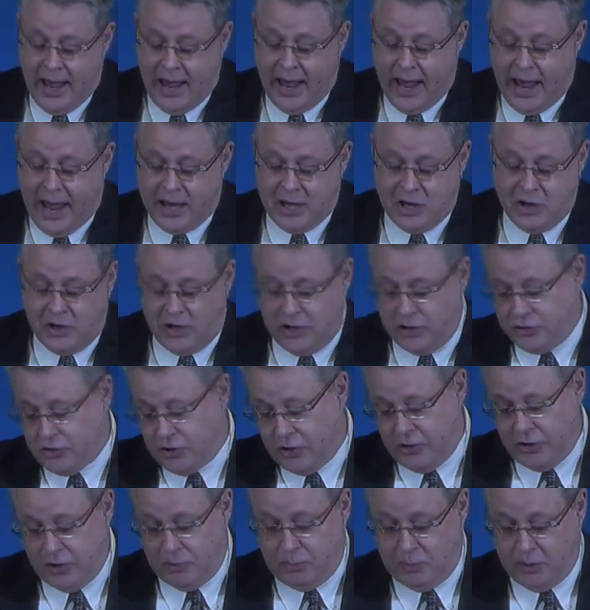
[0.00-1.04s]
And you can
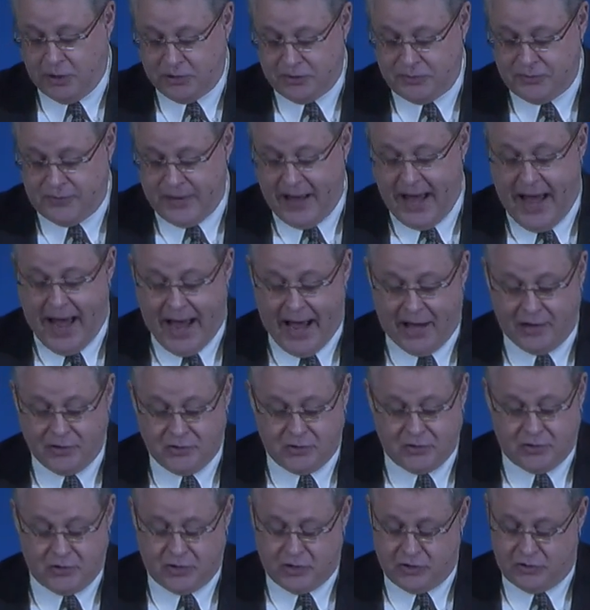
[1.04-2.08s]
turn to books
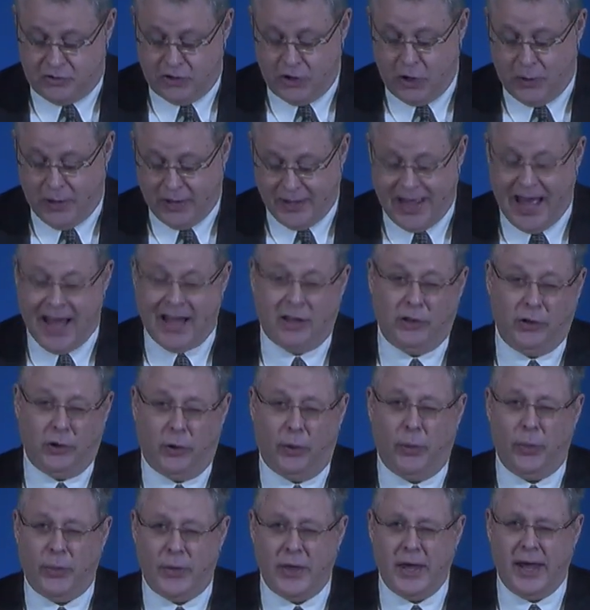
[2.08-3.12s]
fast, just knowing that little
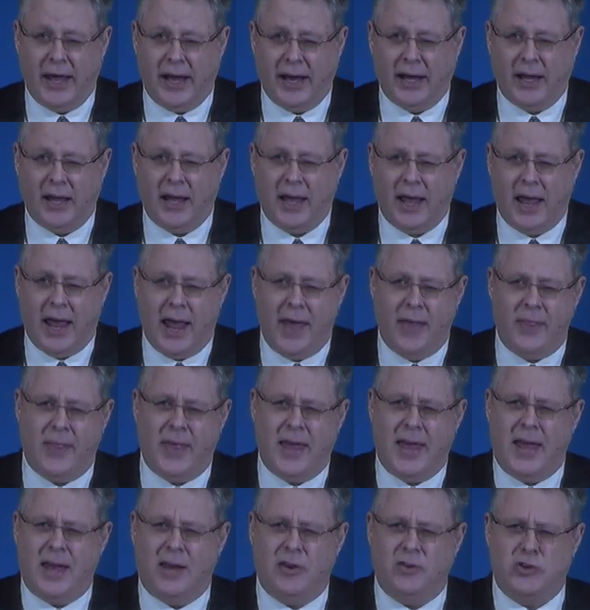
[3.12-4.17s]
thing. And
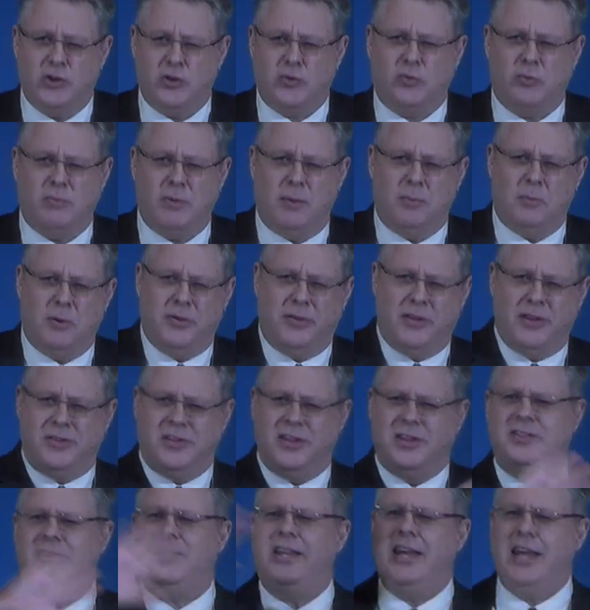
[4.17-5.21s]
then just remember that the
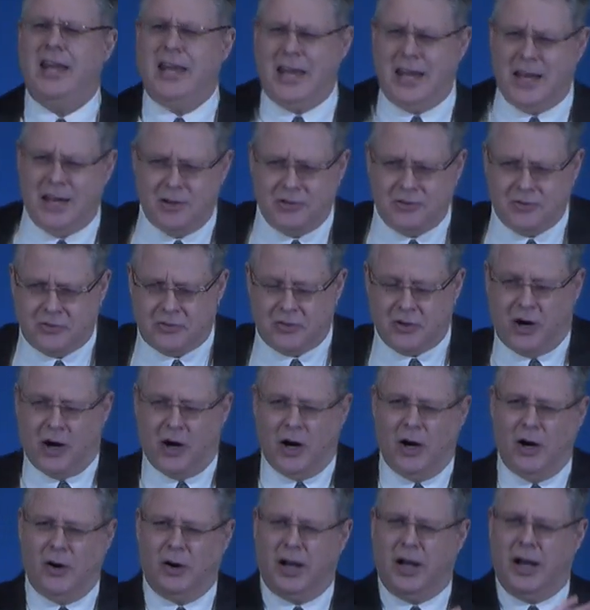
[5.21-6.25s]
T's
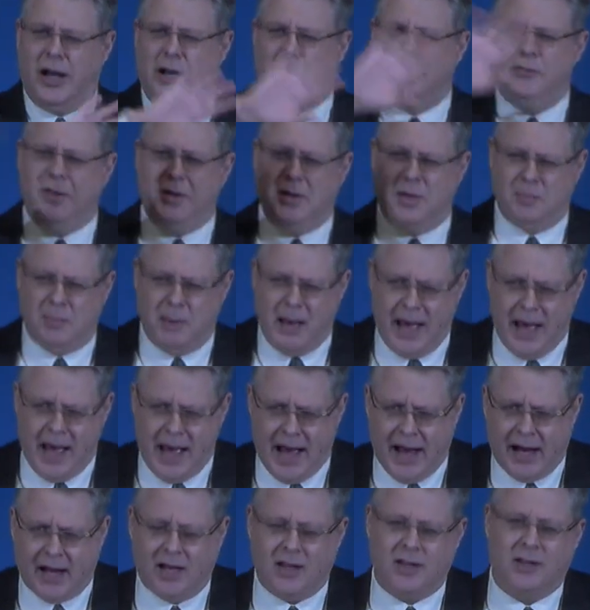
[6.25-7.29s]
are kind of in the
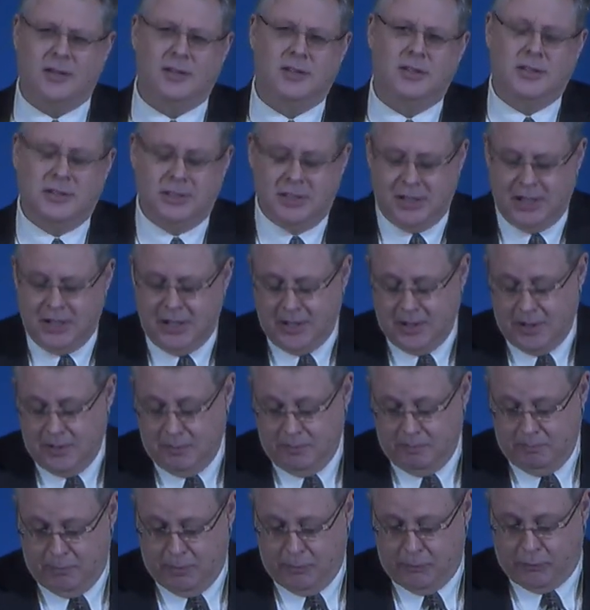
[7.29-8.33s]
back
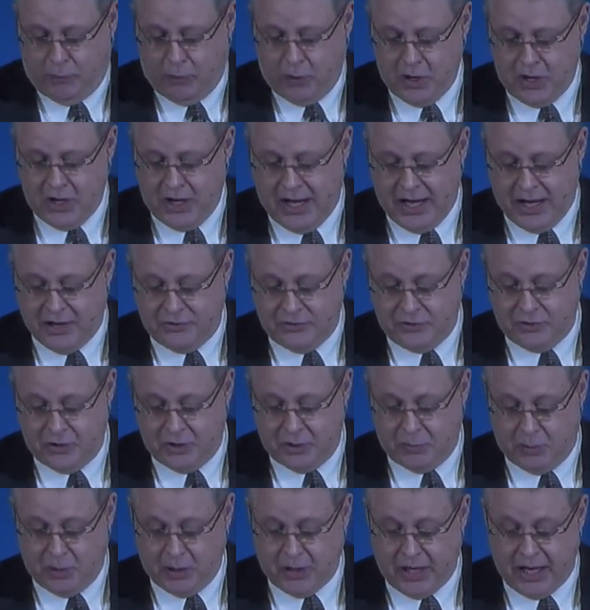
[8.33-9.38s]
before you get to
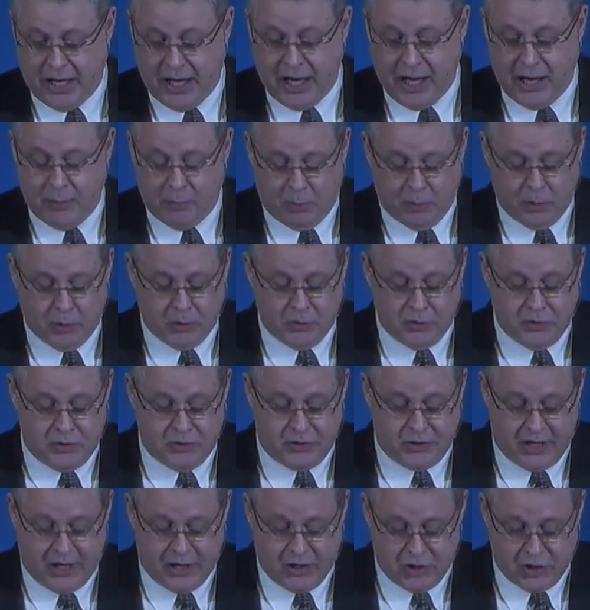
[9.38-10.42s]
the book of
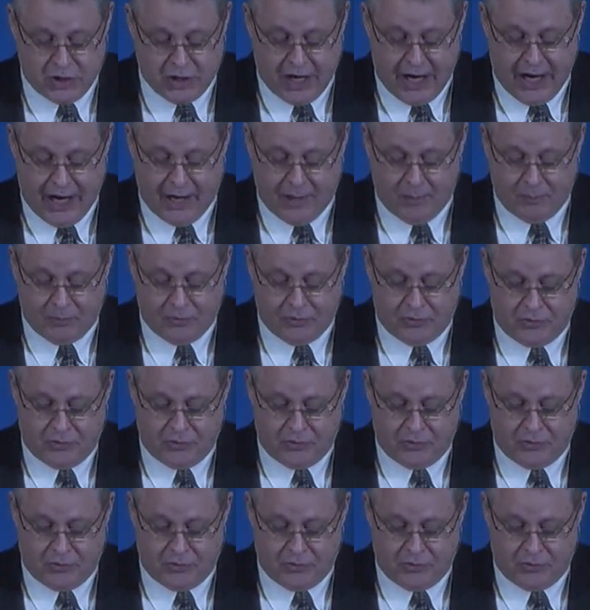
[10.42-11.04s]
Hebrews and James.